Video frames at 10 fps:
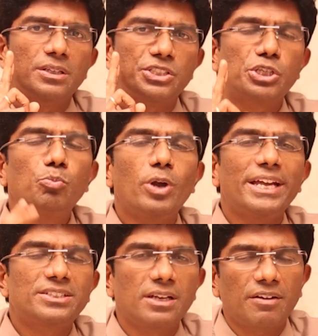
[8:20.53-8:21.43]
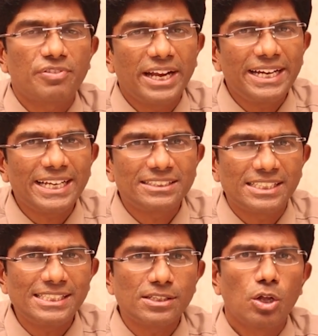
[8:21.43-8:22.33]
stimulation of
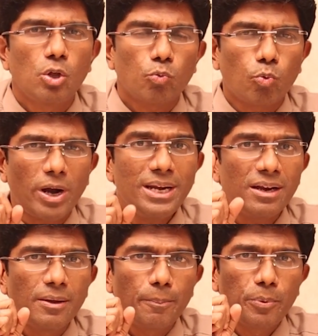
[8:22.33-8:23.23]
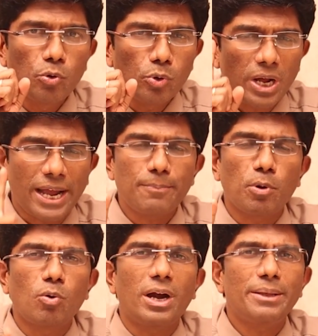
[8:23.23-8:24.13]
ADH is one, pure
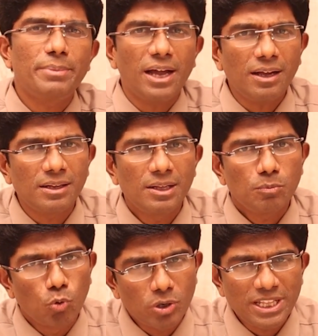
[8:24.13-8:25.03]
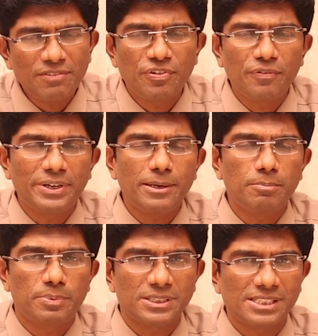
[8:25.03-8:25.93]
hypovolemia, more than
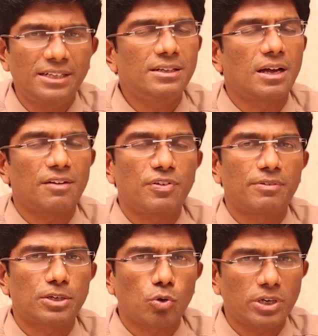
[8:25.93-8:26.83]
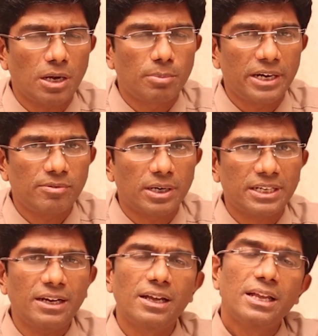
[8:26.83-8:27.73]
15% of our total body
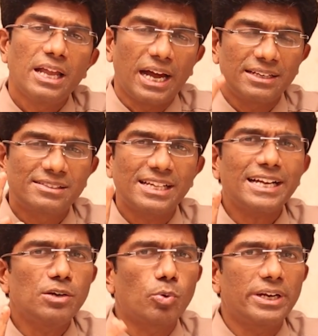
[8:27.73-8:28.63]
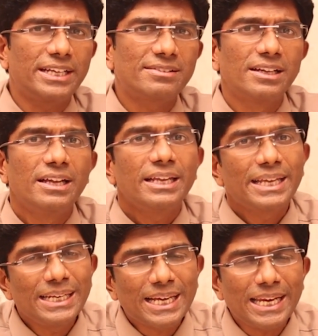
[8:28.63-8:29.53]
water, and second one is
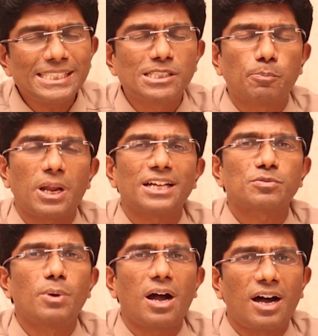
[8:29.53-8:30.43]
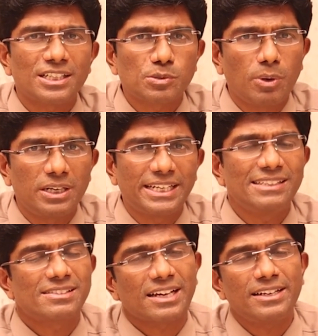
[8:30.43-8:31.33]
increased plasma
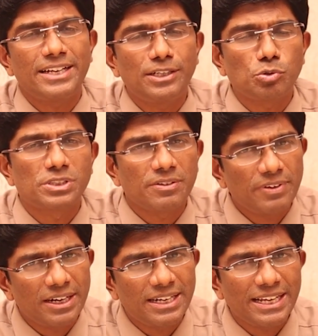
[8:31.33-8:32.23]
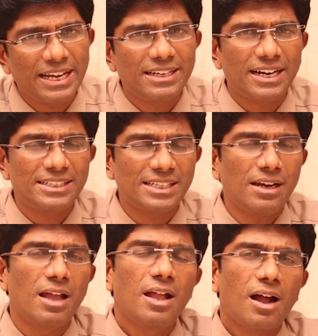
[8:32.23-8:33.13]
osmolality secondary to severe
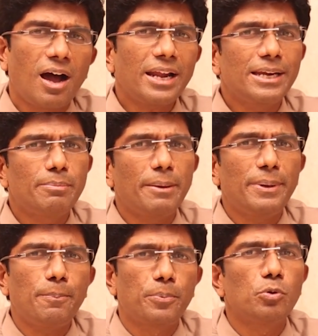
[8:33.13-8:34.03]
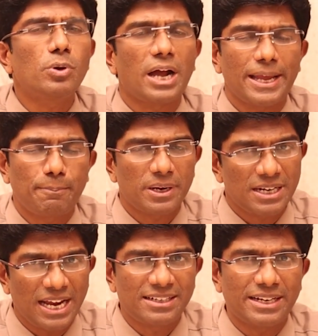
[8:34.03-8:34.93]
dehydration, or it may be pure
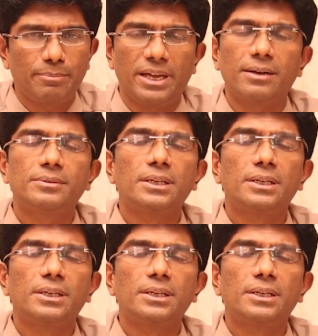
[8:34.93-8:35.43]
hypernatremia.